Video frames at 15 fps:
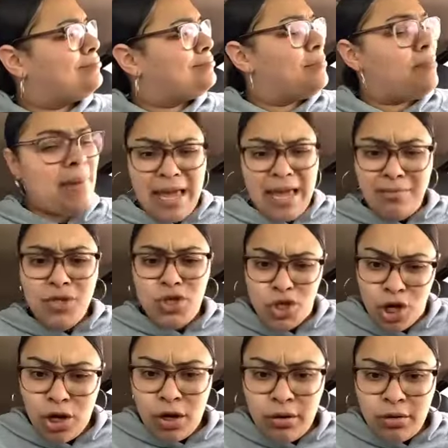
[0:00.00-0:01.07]
Ma'am,
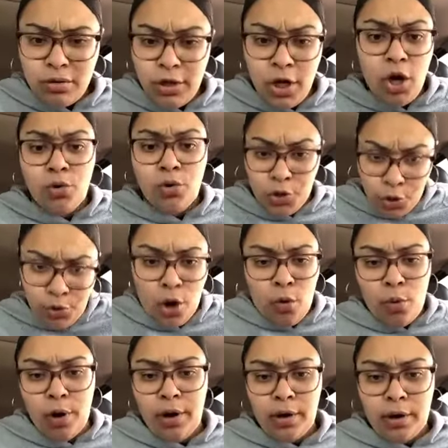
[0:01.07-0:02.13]
sir, no, you don't
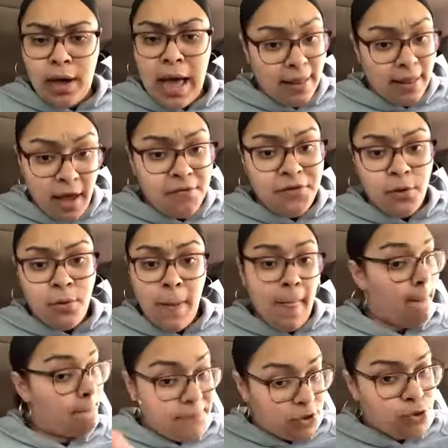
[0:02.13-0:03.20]
work. I love you,
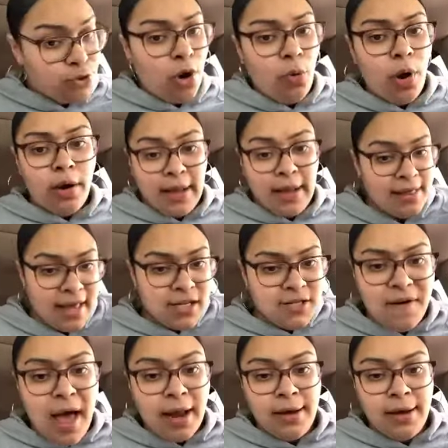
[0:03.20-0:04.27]
but you don't work, and that's
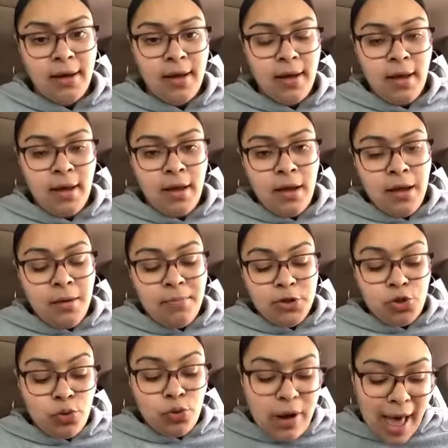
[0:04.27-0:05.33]
fine. But
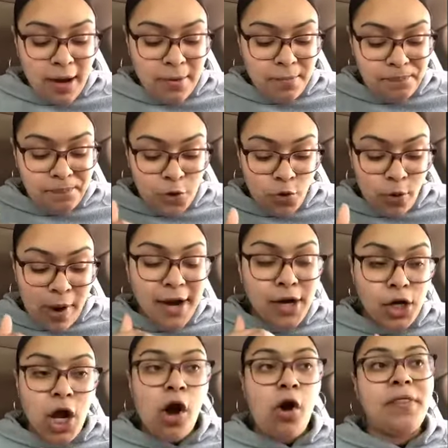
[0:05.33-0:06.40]
you gotta you gotta
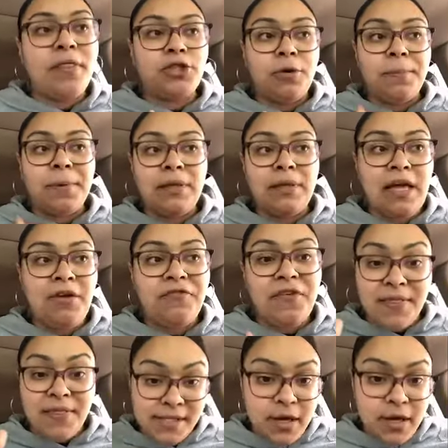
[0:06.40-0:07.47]
know that your belief in
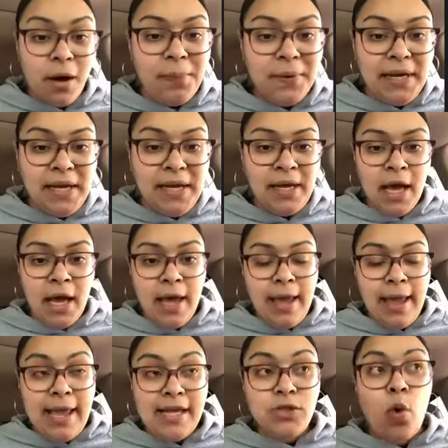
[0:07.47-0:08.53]
this company
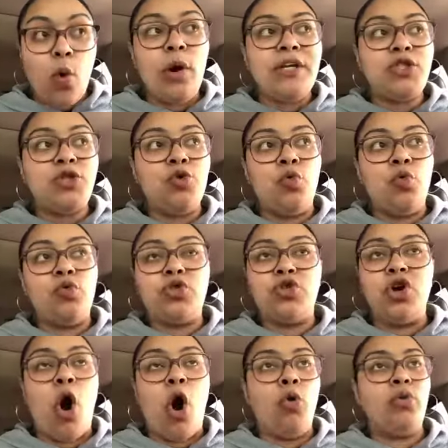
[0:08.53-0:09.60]
is going to
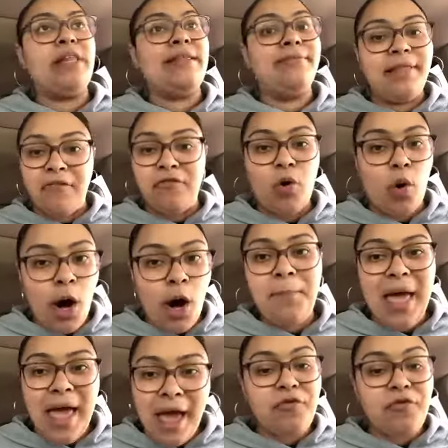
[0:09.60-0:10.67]
to only level up
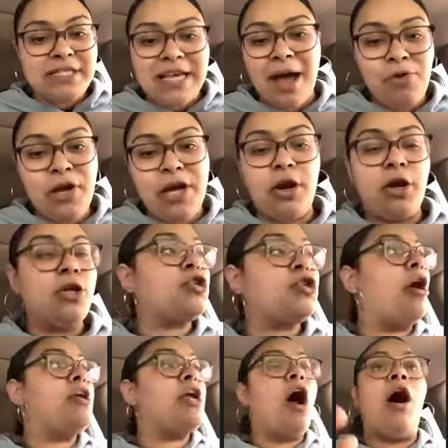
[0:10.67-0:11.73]
every time you get on a
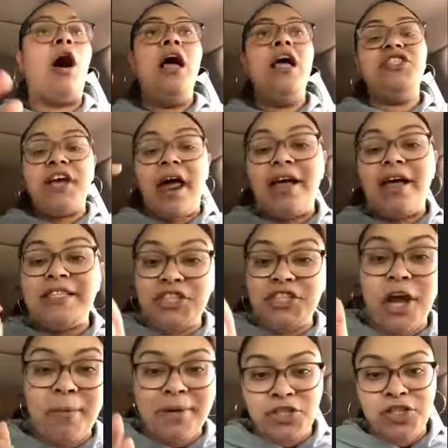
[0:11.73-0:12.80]
chart. Y'all, shout out to
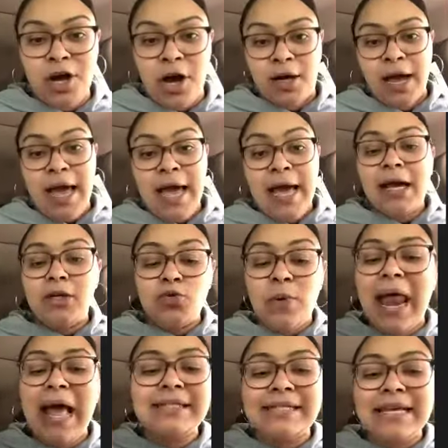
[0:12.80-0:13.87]
Chairman Chuck. Cause when
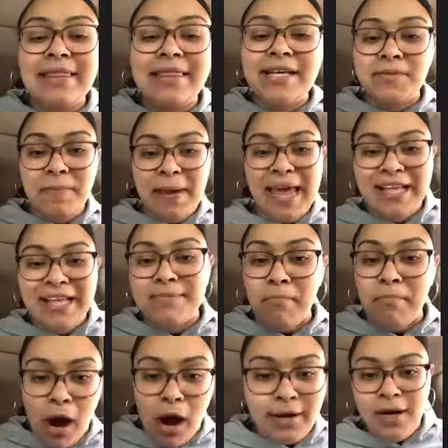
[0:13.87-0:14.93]
I see this man's
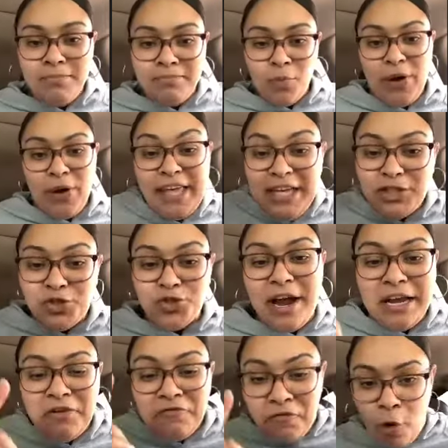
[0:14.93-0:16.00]
markup when he's
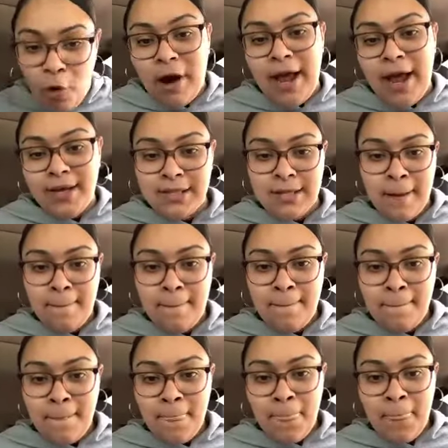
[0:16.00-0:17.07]
trading Forex,
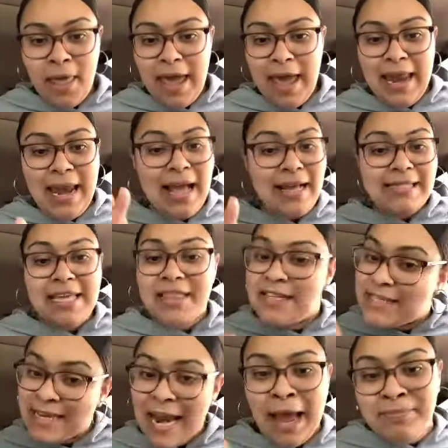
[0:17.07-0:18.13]
and I see the
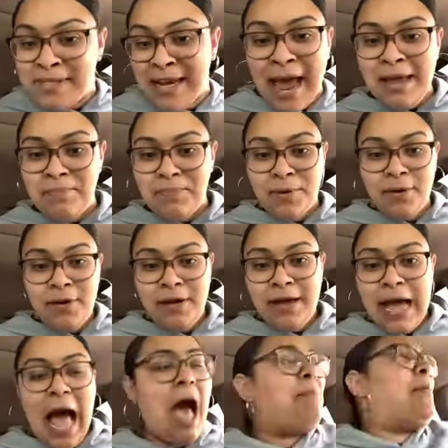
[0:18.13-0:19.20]
snipe snipe,
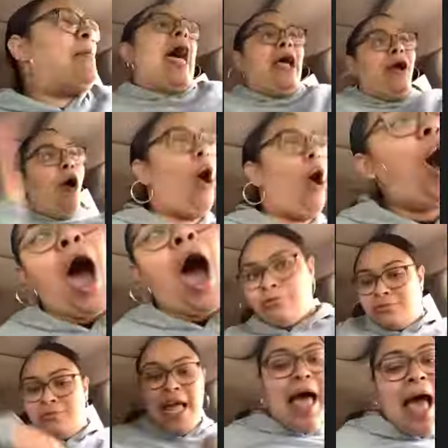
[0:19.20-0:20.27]
I'd be like, oh,
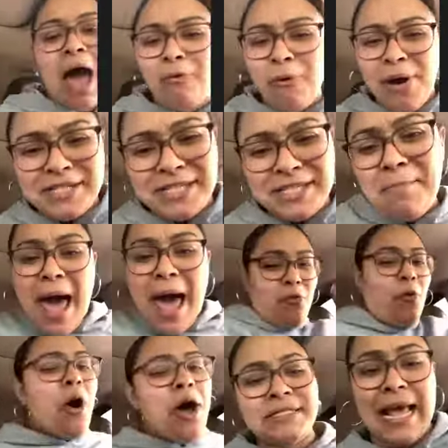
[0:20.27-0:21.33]
I wish somebody
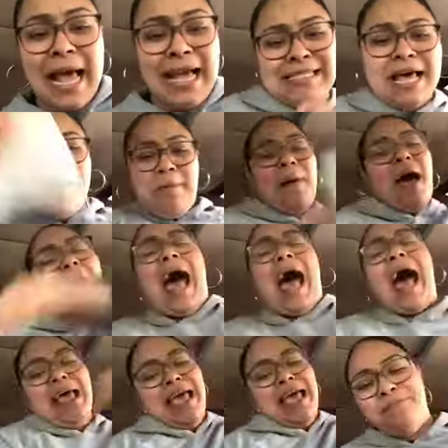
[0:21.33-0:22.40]
would say something about
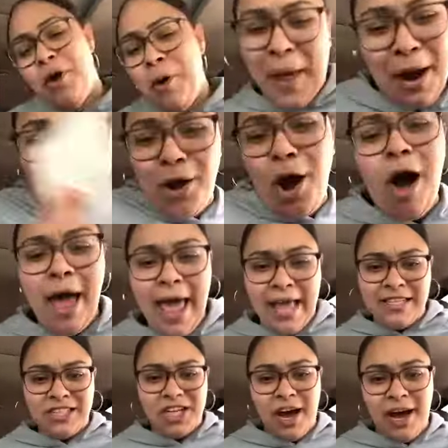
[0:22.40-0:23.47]
I am. You better go ahead,
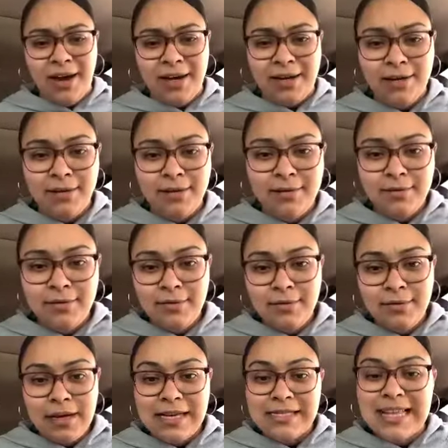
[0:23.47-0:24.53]
Chuck.
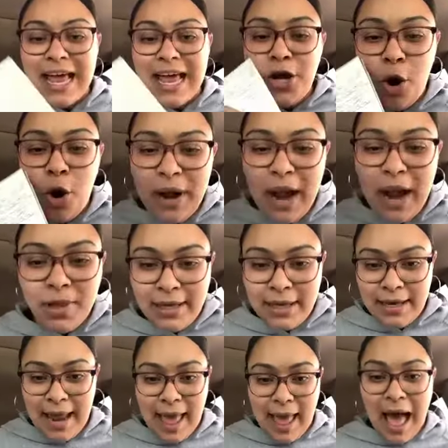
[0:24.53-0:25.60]
Cause I know what I'm
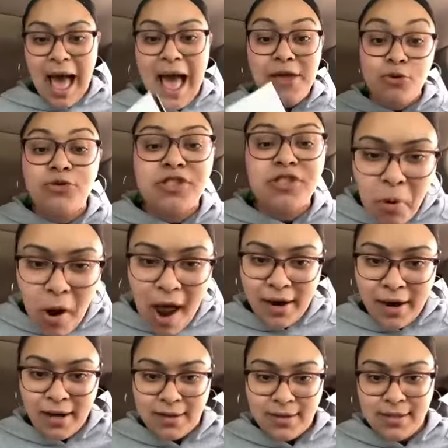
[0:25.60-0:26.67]
looking at. I use the
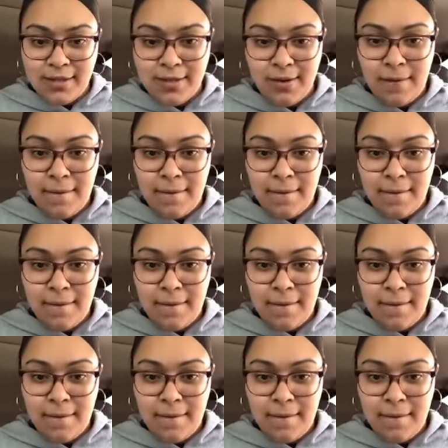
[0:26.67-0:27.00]
products.